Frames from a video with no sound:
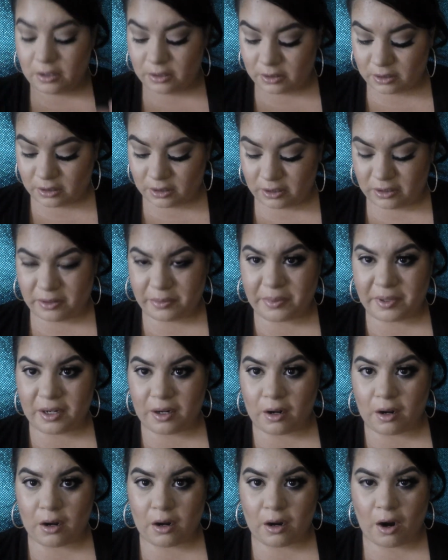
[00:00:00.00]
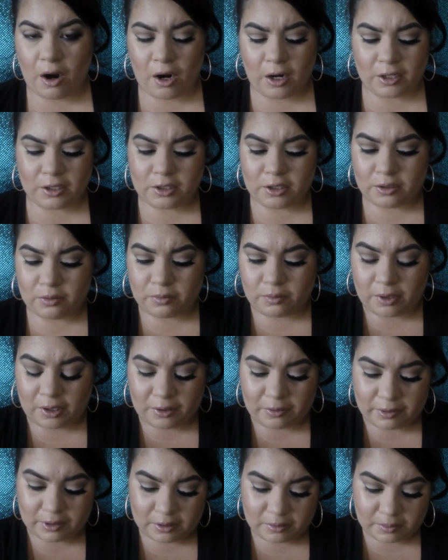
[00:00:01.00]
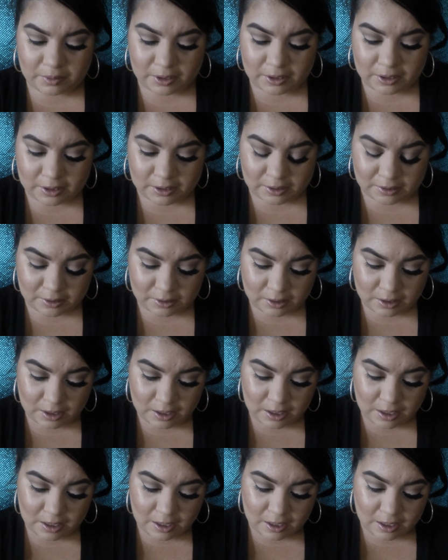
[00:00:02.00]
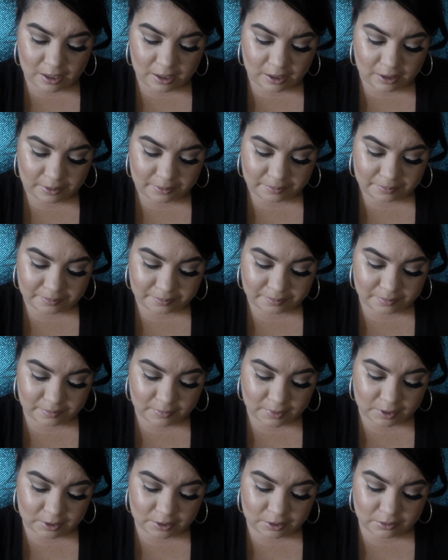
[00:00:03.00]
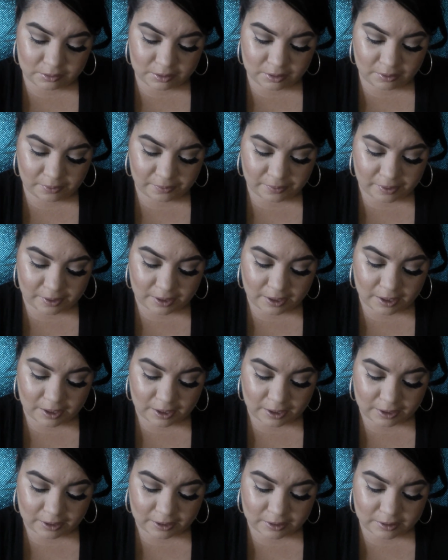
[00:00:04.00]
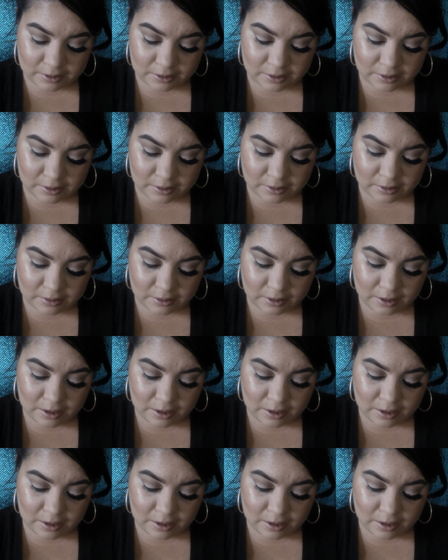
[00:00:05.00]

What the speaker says: So a little bit hard to work with because they're two different kinds.